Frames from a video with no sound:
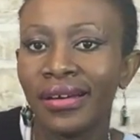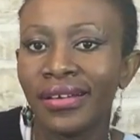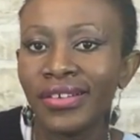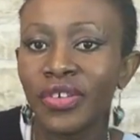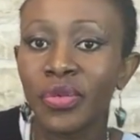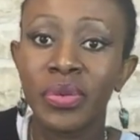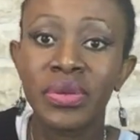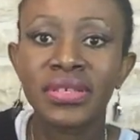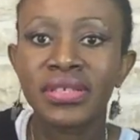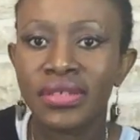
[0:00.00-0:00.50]

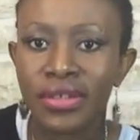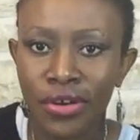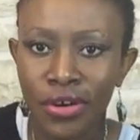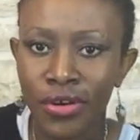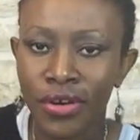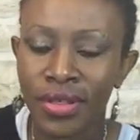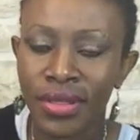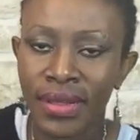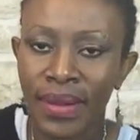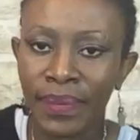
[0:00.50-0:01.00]
Twister
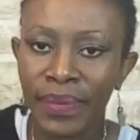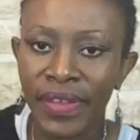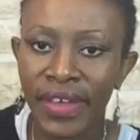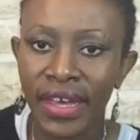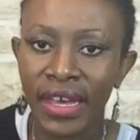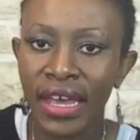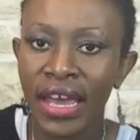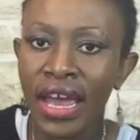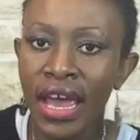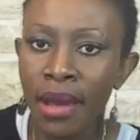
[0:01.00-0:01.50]
or
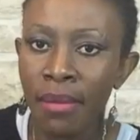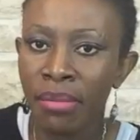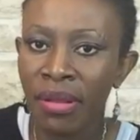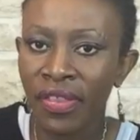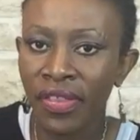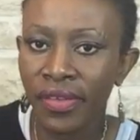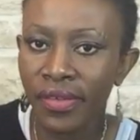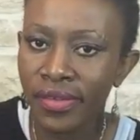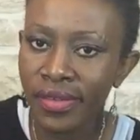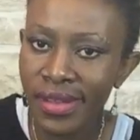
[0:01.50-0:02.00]
something.
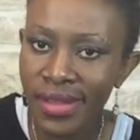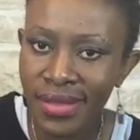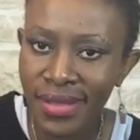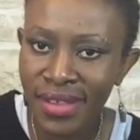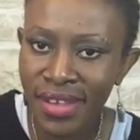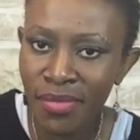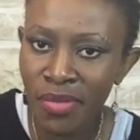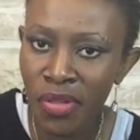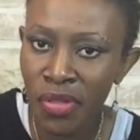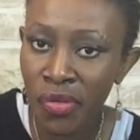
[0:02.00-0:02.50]
But these
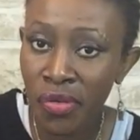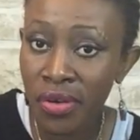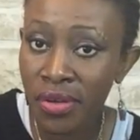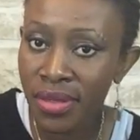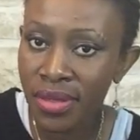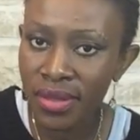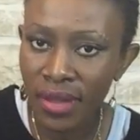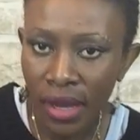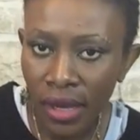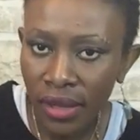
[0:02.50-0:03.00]
demons are
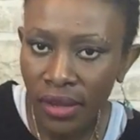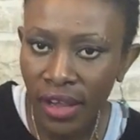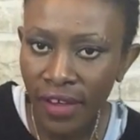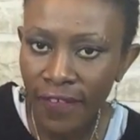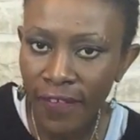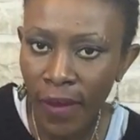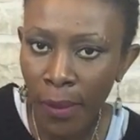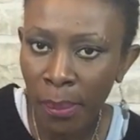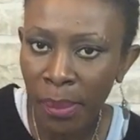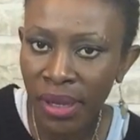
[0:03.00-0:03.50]
stuck
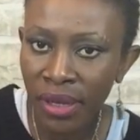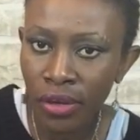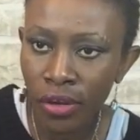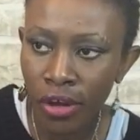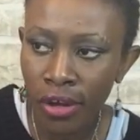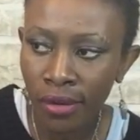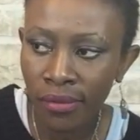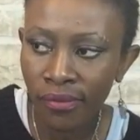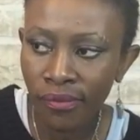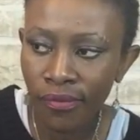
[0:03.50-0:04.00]
like that, but
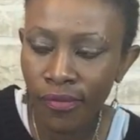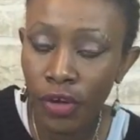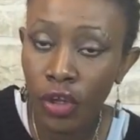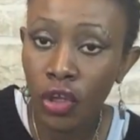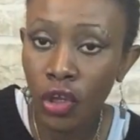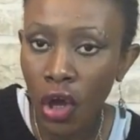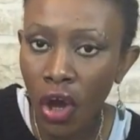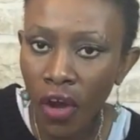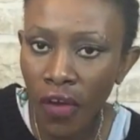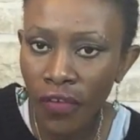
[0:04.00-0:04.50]
not for
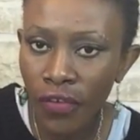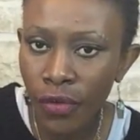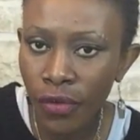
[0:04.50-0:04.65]
long.